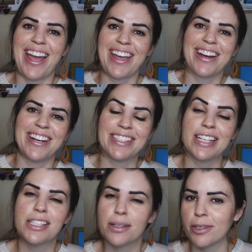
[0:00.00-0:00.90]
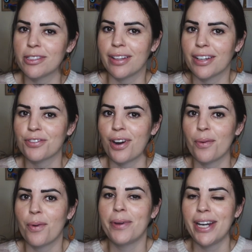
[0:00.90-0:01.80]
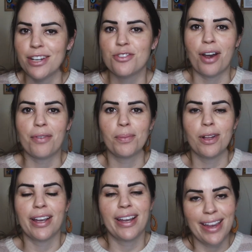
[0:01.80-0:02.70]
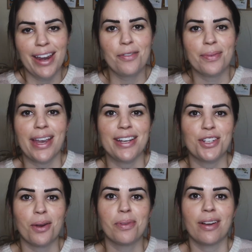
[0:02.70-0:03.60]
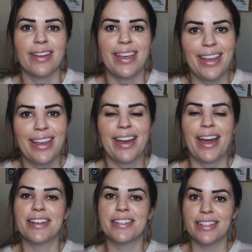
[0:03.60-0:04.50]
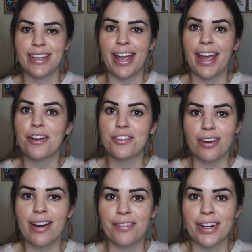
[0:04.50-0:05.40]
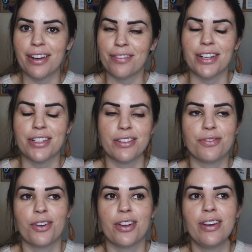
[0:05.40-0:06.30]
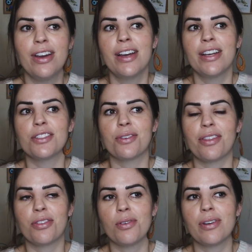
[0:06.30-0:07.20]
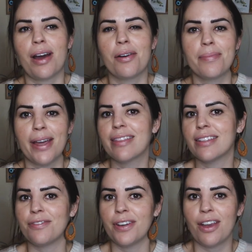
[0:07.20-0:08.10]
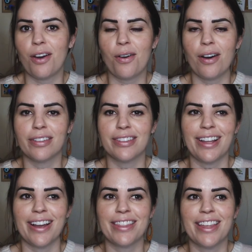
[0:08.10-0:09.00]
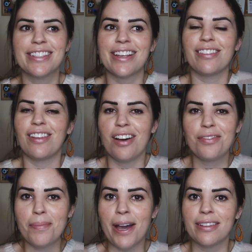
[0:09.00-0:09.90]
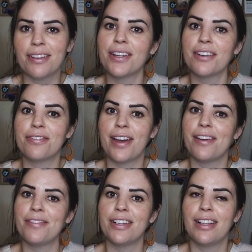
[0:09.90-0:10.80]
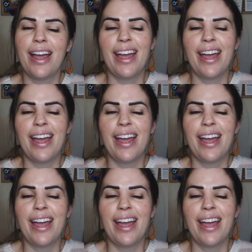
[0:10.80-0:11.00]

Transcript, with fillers: Hey guys, it's the most electrifying woman in travel blogging, Katie from the Katie Show Blog here, and today I don't have any adventures for you, so I thought I would make this video on like things I love about living in Fayetteville